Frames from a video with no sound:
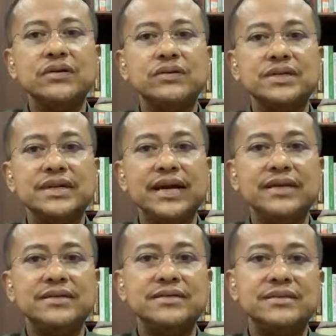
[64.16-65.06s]
look
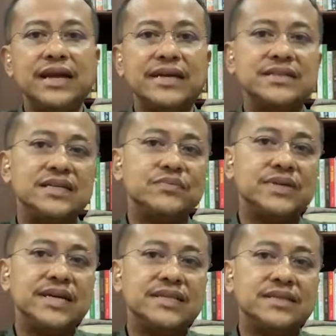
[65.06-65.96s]
and
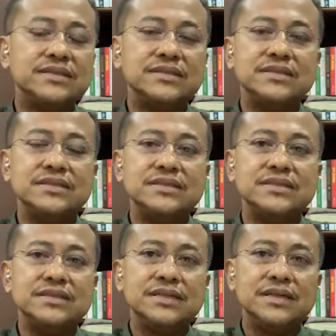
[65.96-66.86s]
exasperated,
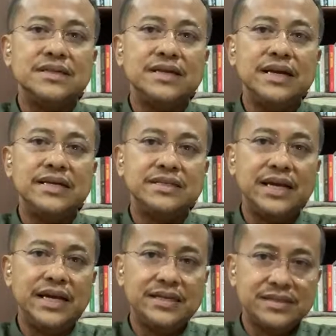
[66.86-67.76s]
he
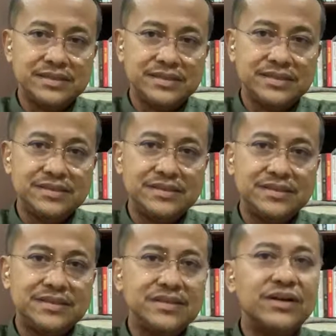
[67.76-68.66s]
said,
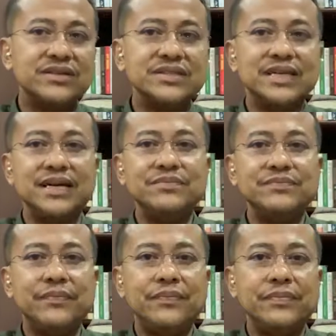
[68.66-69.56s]
"Dr. Sam,
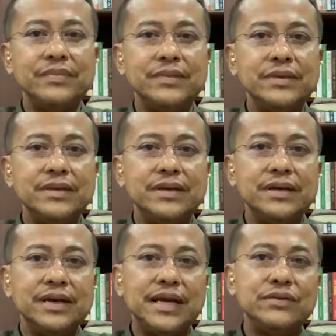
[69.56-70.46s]

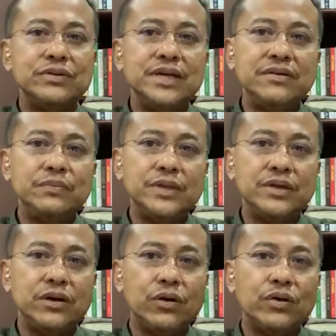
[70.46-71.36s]
can you give me
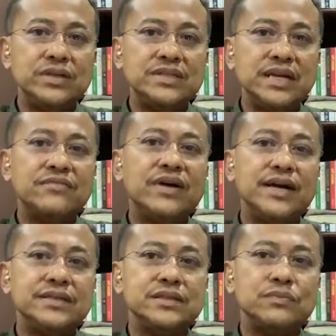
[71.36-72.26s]
your honest
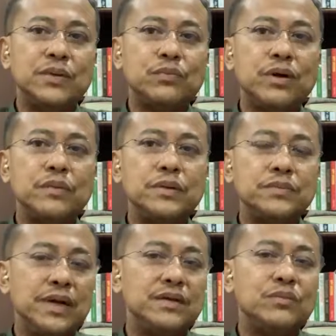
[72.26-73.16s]
advice to my
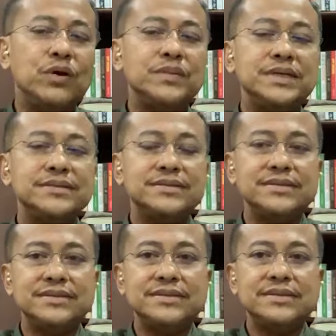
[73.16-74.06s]
problem at the moment?"
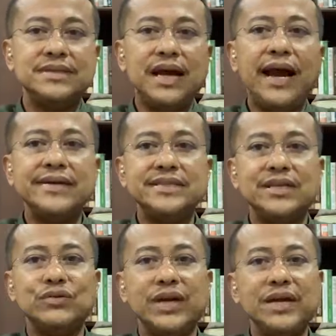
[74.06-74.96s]
I
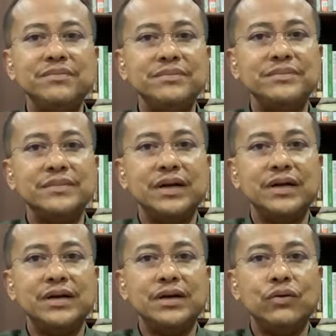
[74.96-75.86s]
said to him,
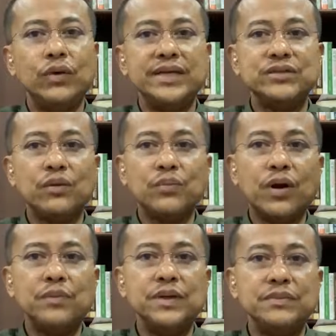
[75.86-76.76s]
"What is your
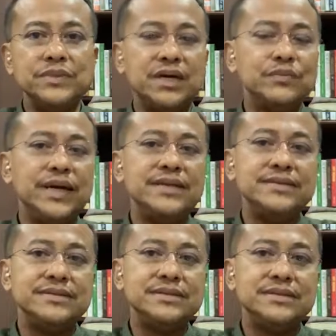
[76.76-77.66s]
problem, young man?"
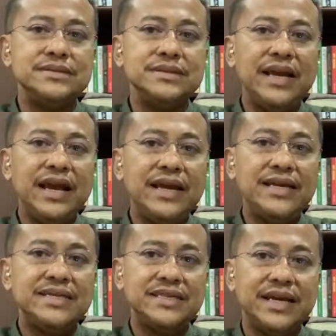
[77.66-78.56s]

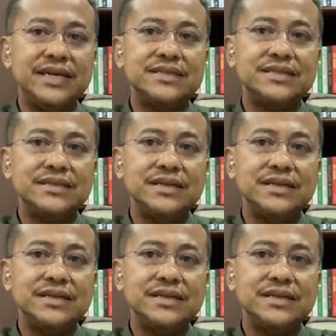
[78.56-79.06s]
He said,